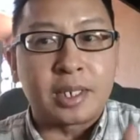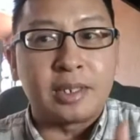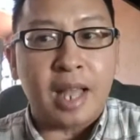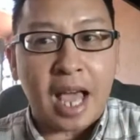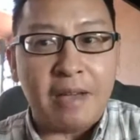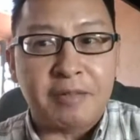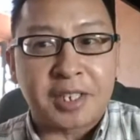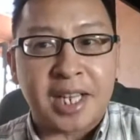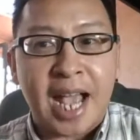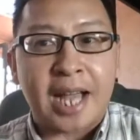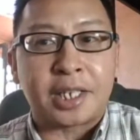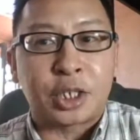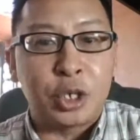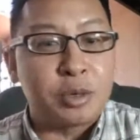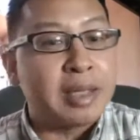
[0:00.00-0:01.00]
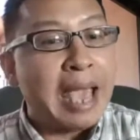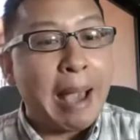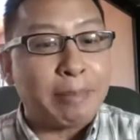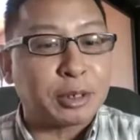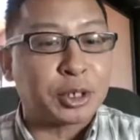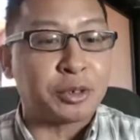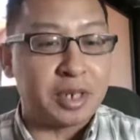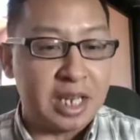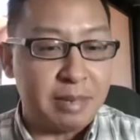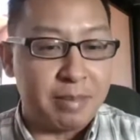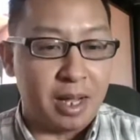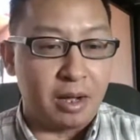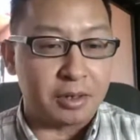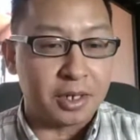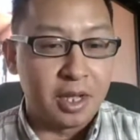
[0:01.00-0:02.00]
live chat to capture
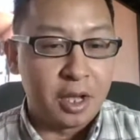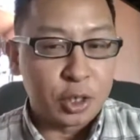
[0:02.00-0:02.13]
emails.